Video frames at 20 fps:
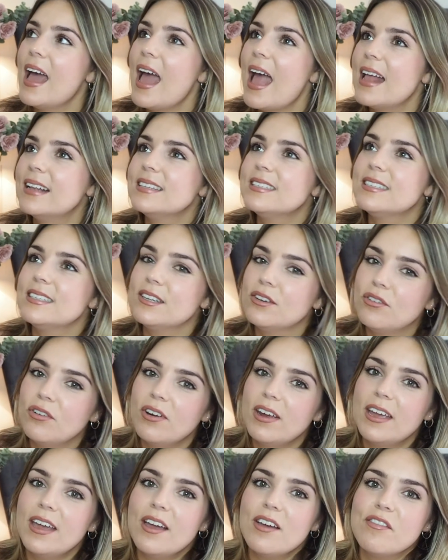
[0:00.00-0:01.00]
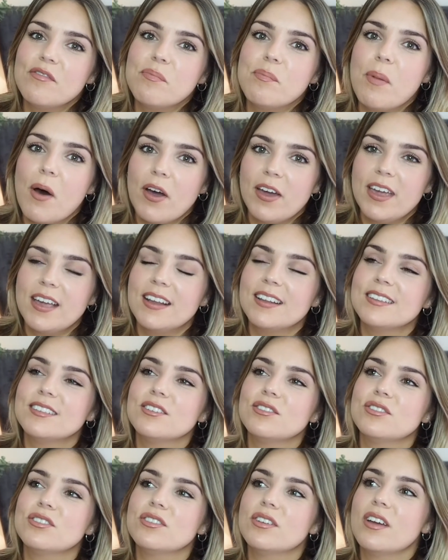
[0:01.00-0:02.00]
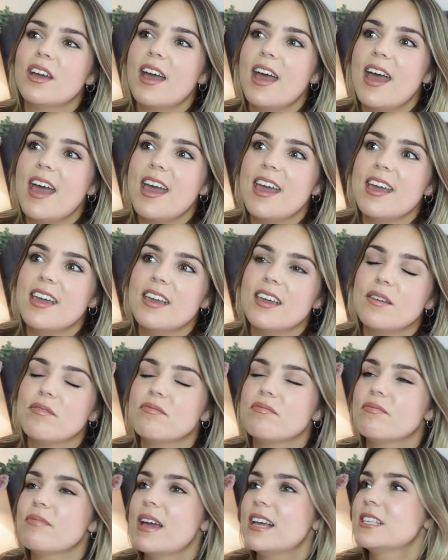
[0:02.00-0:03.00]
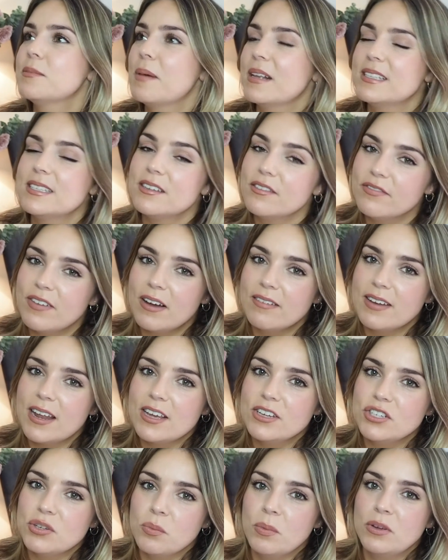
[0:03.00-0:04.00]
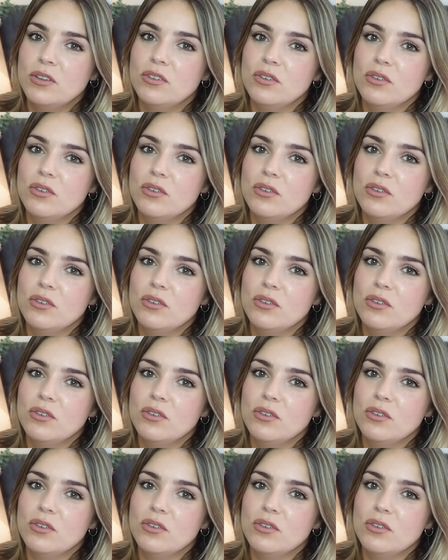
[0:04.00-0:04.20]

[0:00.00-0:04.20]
nth degree of buying such a expensive foundation